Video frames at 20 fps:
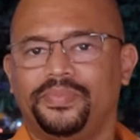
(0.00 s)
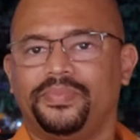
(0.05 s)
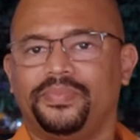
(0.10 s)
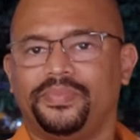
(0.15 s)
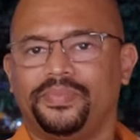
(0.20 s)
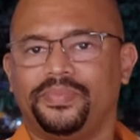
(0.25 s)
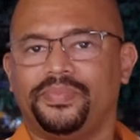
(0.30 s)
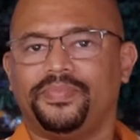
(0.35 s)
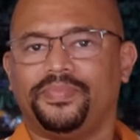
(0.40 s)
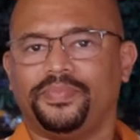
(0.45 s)

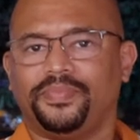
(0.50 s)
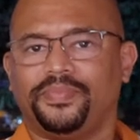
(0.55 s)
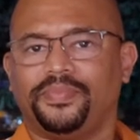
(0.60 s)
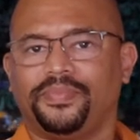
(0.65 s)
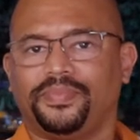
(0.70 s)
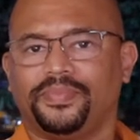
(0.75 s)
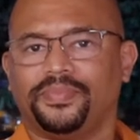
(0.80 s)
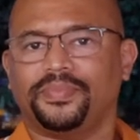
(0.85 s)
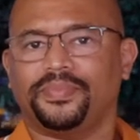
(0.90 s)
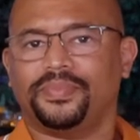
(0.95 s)

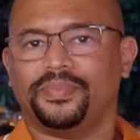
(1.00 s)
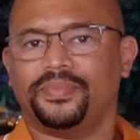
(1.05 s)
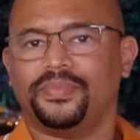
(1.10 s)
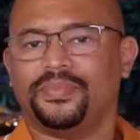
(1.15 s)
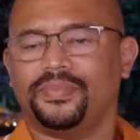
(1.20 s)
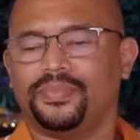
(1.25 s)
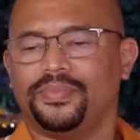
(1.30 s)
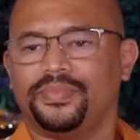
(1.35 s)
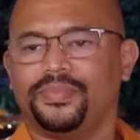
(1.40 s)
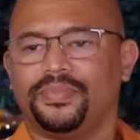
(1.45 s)

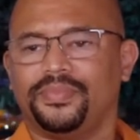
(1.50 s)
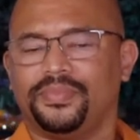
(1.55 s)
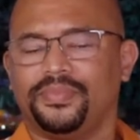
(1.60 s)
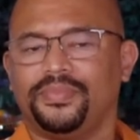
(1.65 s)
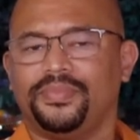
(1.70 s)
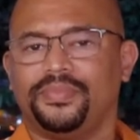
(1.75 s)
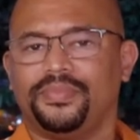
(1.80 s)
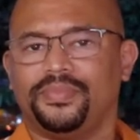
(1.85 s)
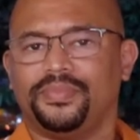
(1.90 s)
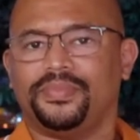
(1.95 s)

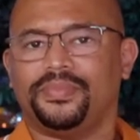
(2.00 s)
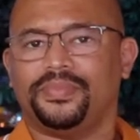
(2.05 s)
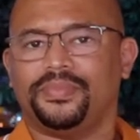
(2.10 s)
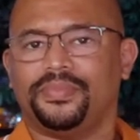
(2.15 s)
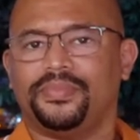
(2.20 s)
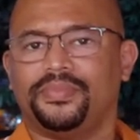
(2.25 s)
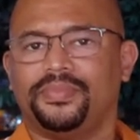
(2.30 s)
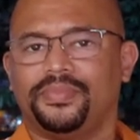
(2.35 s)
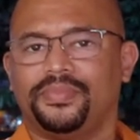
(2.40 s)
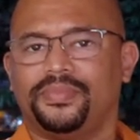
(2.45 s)

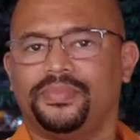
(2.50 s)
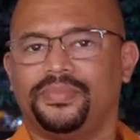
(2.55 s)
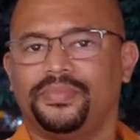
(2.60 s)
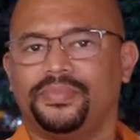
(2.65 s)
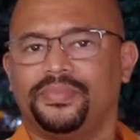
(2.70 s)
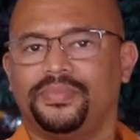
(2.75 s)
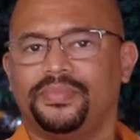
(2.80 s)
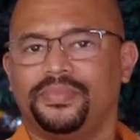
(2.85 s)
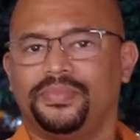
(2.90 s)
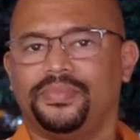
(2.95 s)

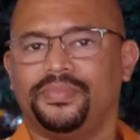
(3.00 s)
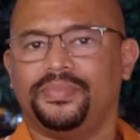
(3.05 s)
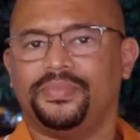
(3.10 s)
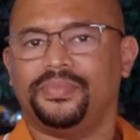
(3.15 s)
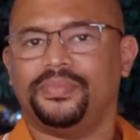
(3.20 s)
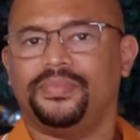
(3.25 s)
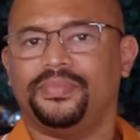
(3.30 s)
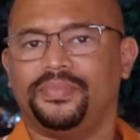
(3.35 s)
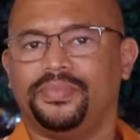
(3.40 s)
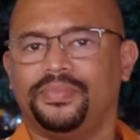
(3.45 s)

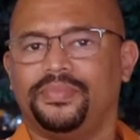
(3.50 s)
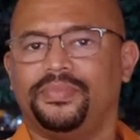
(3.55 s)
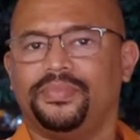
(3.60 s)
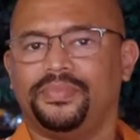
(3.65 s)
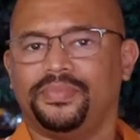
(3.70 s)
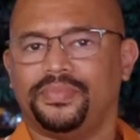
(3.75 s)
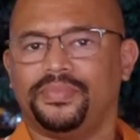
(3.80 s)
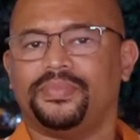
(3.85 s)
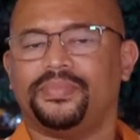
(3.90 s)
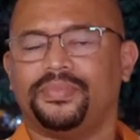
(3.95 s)

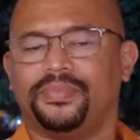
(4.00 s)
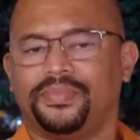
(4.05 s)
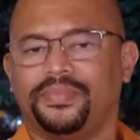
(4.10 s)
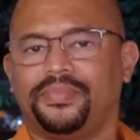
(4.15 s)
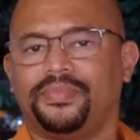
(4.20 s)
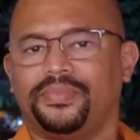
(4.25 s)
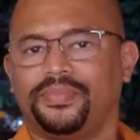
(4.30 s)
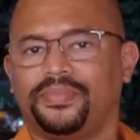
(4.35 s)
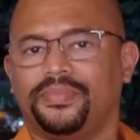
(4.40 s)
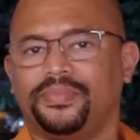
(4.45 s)

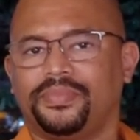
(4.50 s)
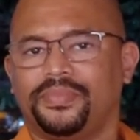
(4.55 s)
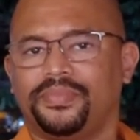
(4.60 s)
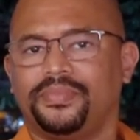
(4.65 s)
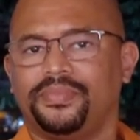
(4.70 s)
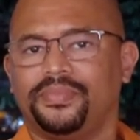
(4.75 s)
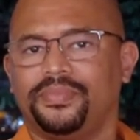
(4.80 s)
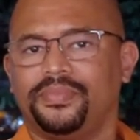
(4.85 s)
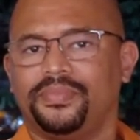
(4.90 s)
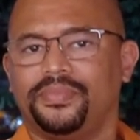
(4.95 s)

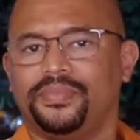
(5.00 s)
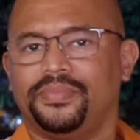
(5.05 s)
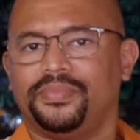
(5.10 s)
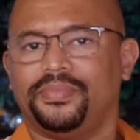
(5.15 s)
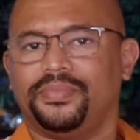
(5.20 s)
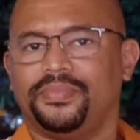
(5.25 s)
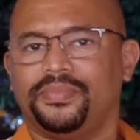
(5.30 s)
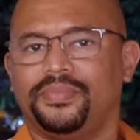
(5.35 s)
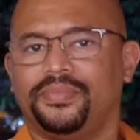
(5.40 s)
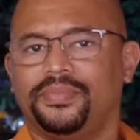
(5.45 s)

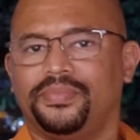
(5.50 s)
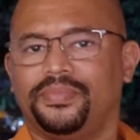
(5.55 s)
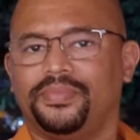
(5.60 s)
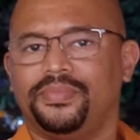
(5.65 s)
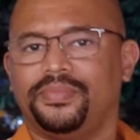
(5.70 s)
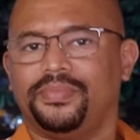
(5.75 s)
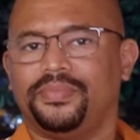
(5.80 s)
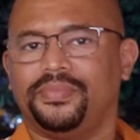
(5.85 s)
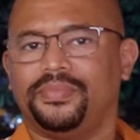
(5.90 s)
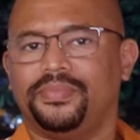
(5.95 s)

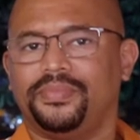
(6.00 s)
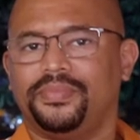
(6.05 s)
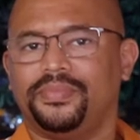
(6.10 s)
(not speaking)